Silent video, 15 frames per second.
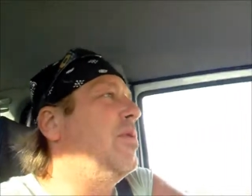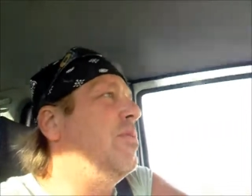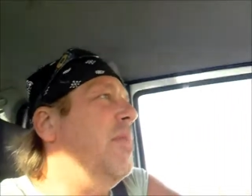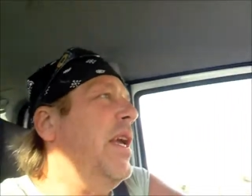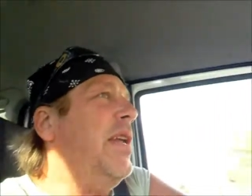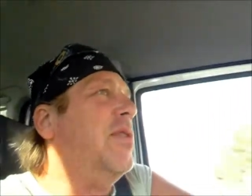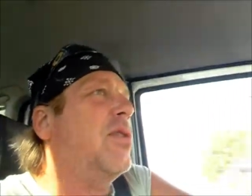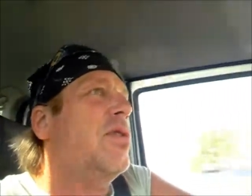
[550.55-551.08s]

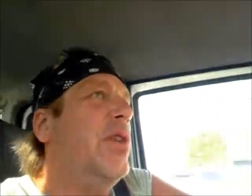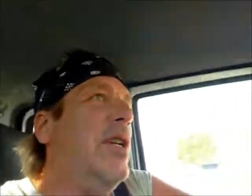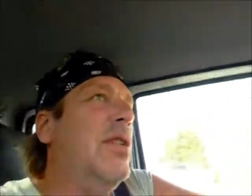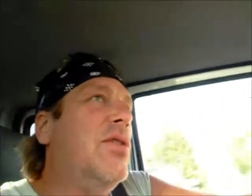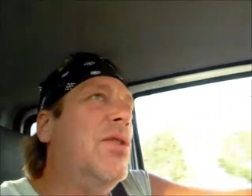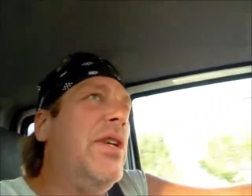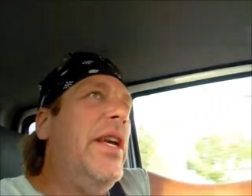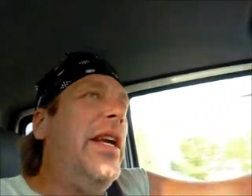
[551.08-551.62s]
Main
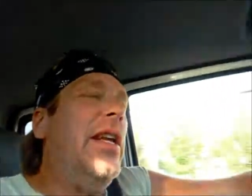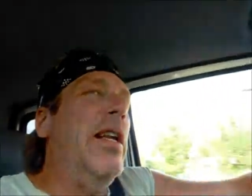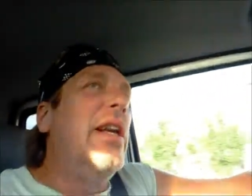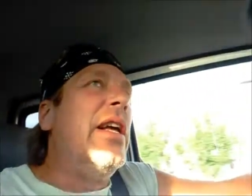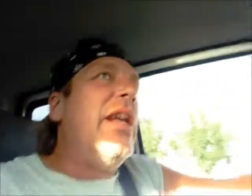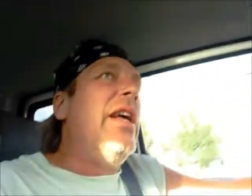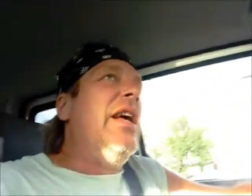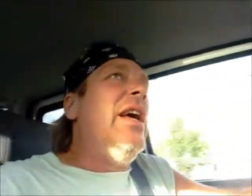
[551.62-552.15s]
Street scene.
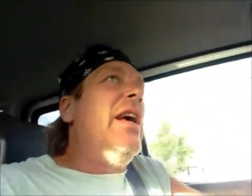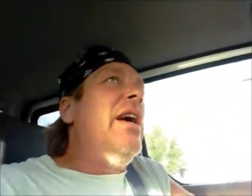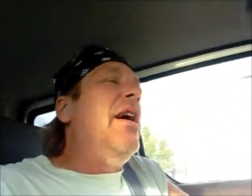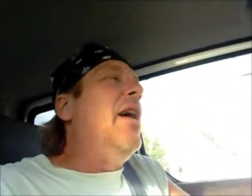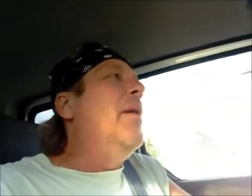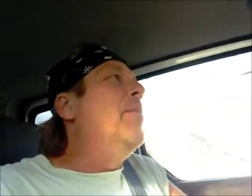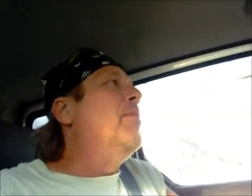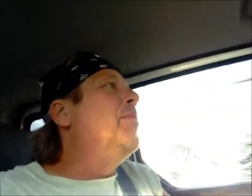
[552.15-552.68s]

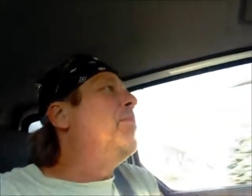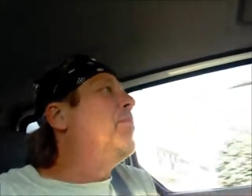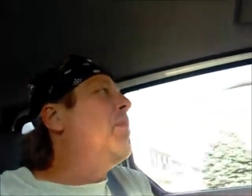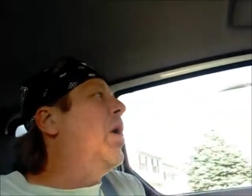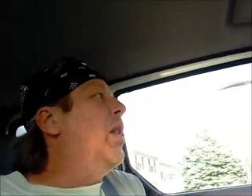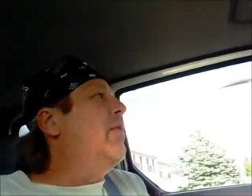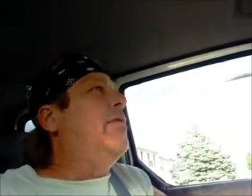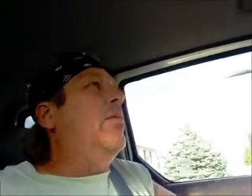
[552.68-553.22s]
Um,
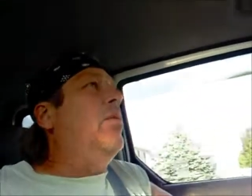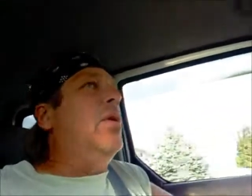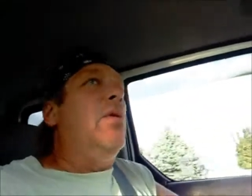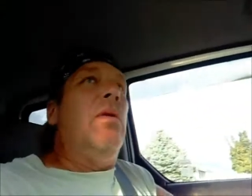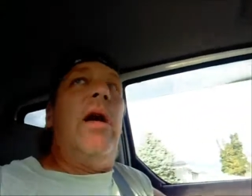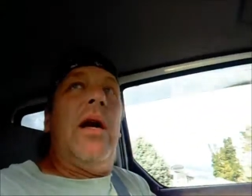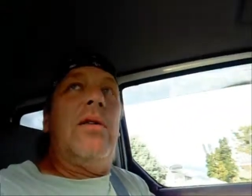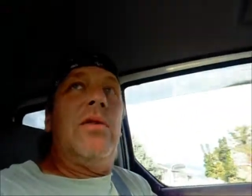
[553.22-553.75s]
all of them were
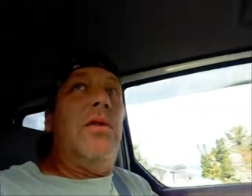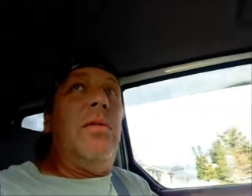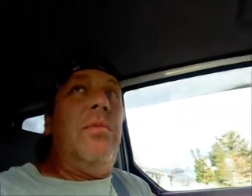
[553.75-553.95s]
excellent